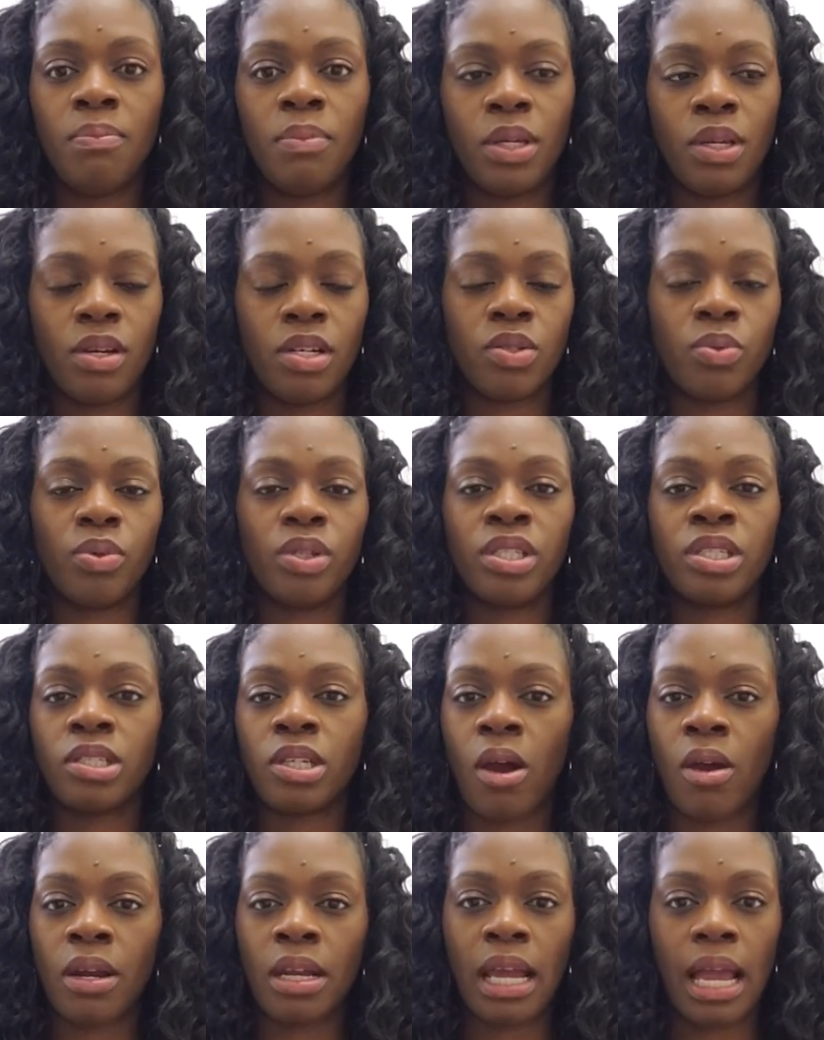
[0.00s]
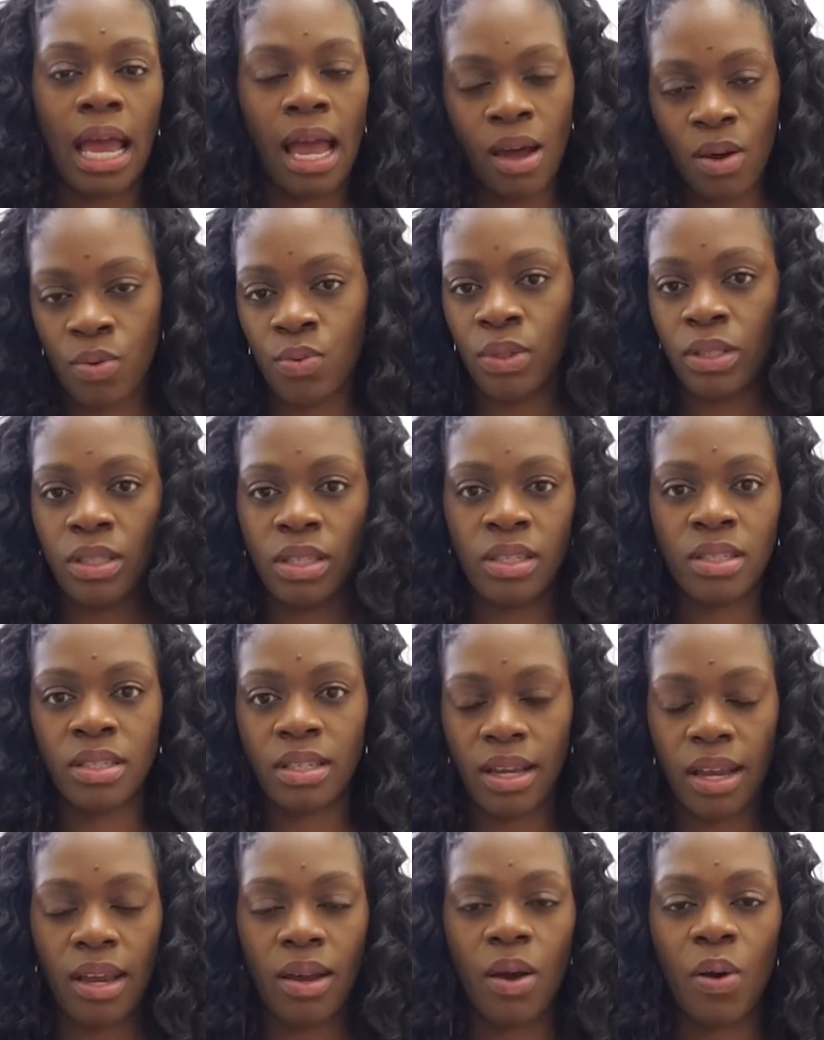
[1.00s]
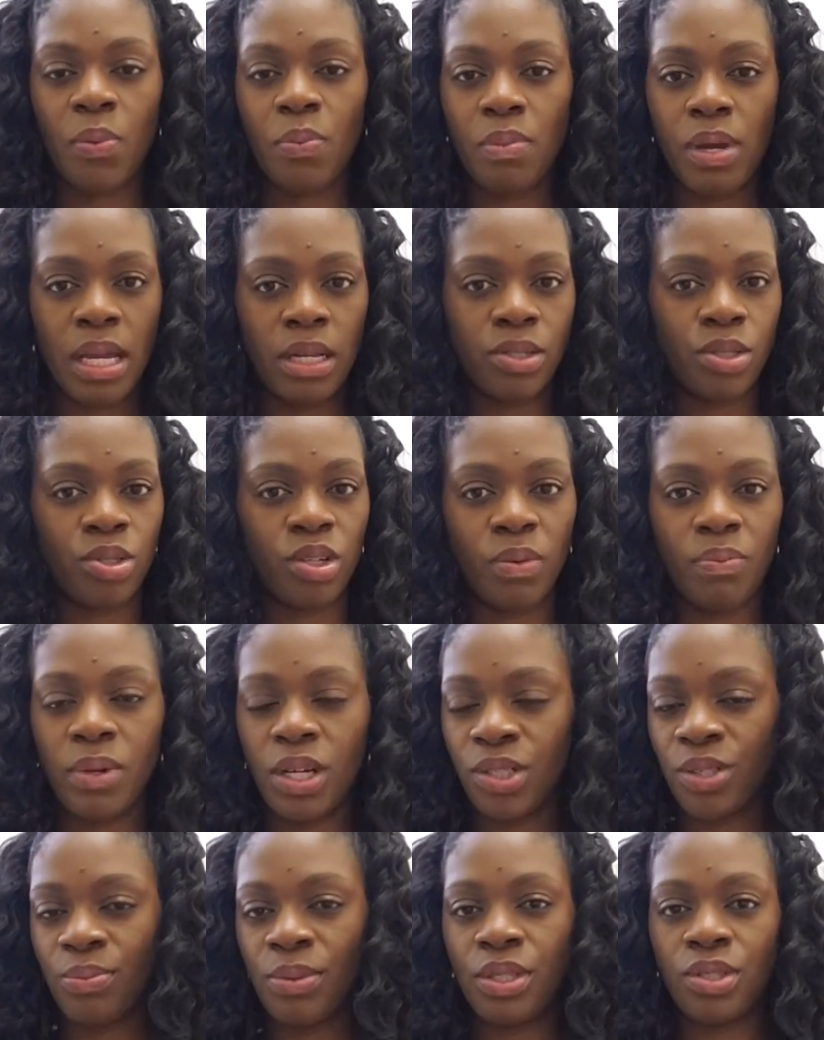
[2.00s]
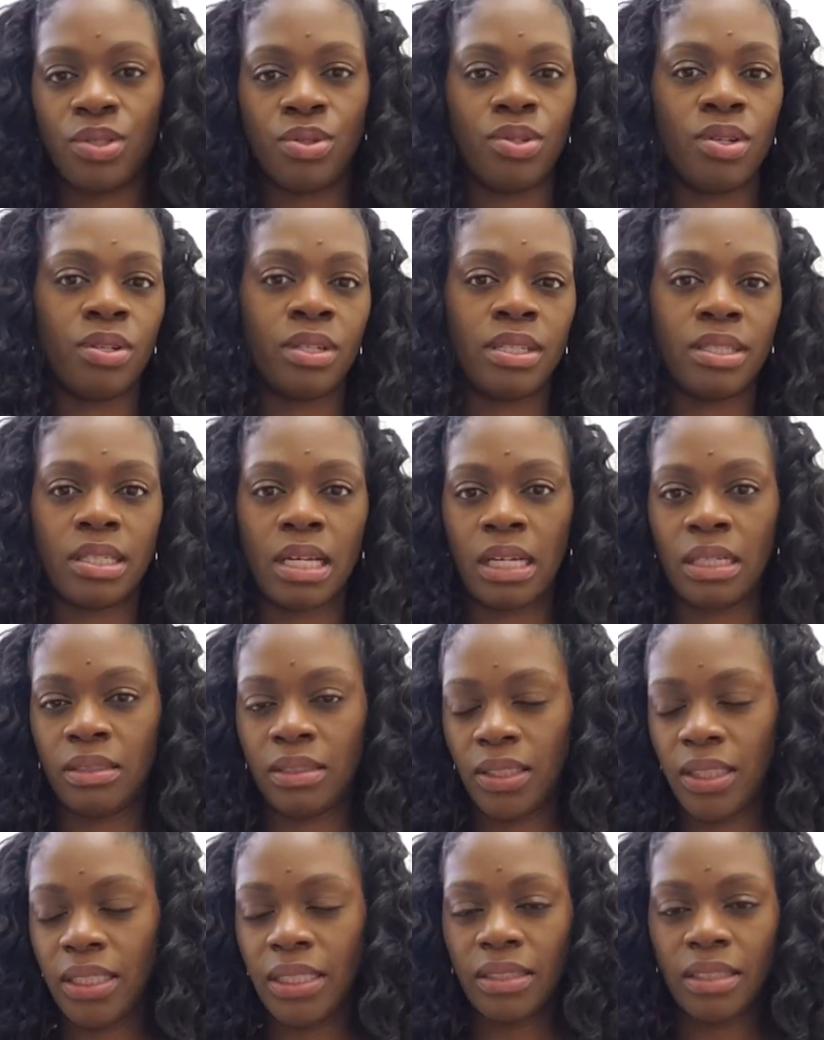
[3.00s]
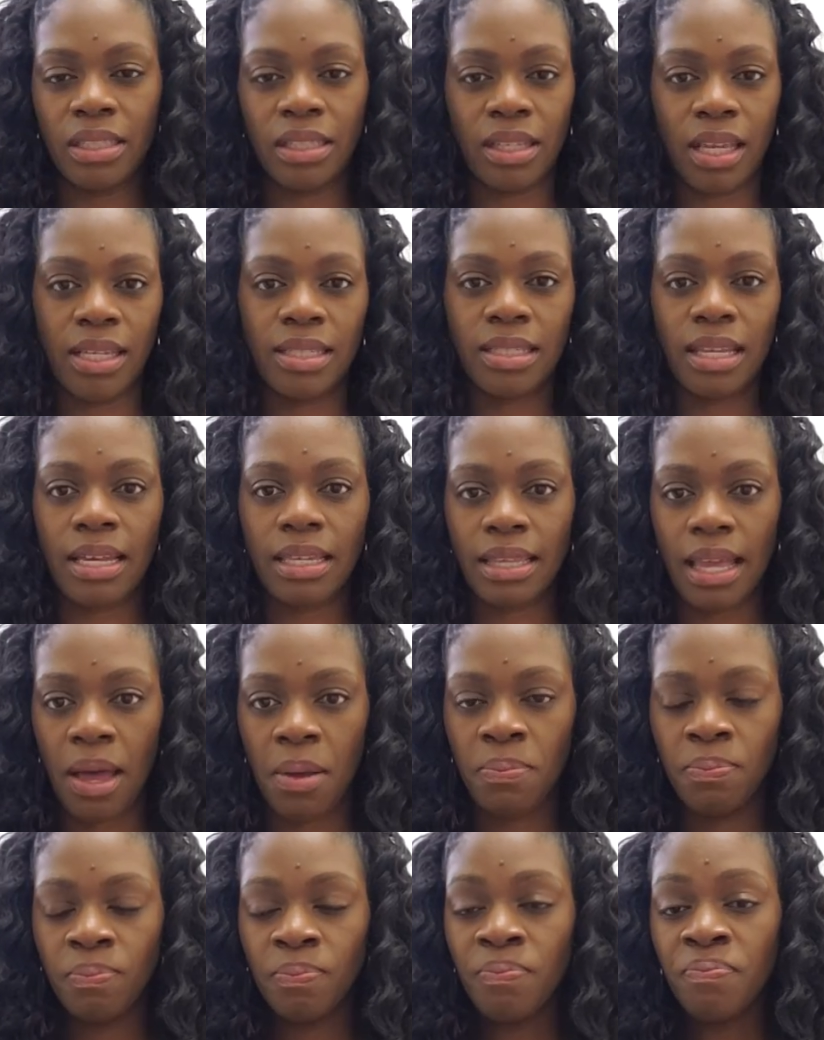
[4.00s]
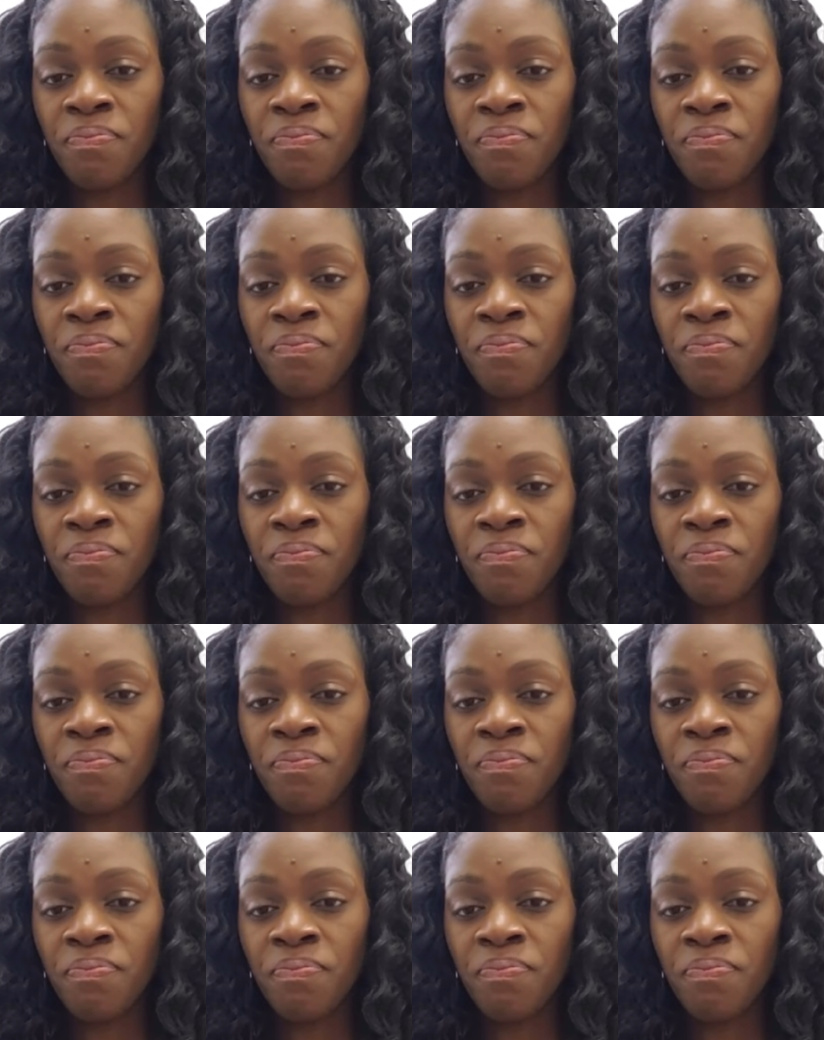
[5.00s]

because we're starting out with this gown made to your measurements, to your desired length and things like that.